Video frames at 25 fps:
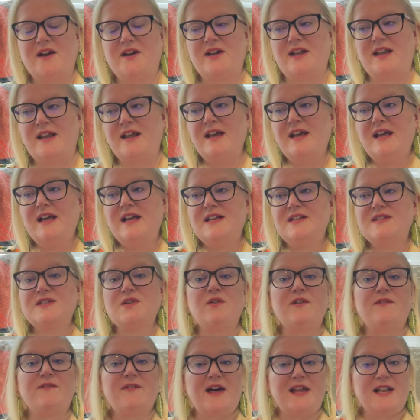And so
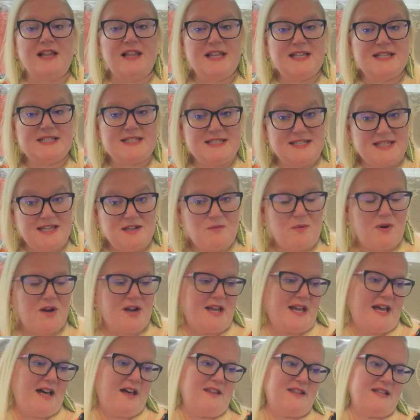it finally did work
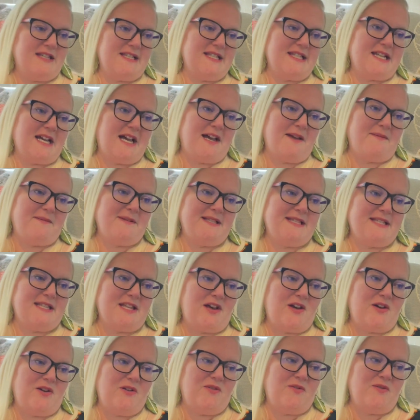out this time. And
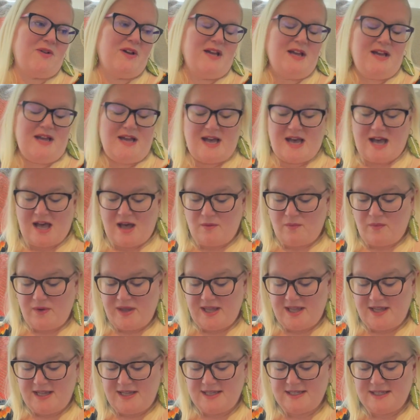so I
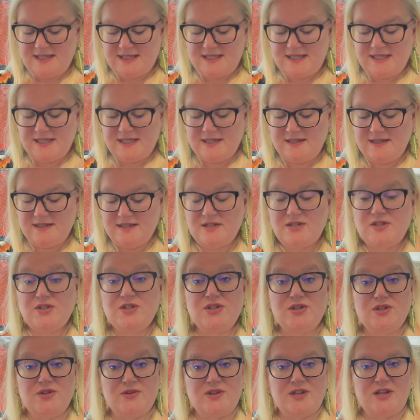went
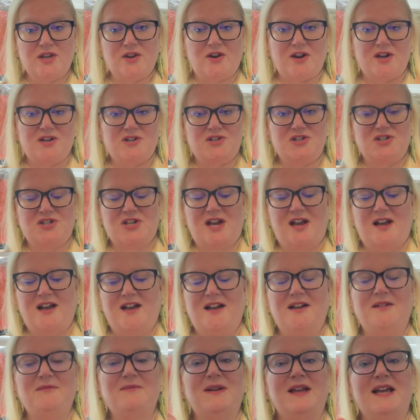to the yarn
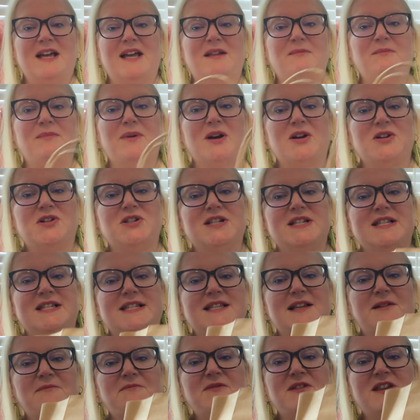shop and purchased
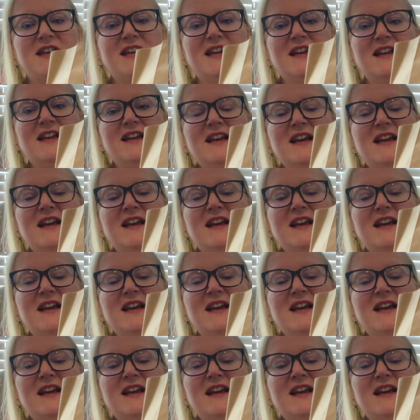something.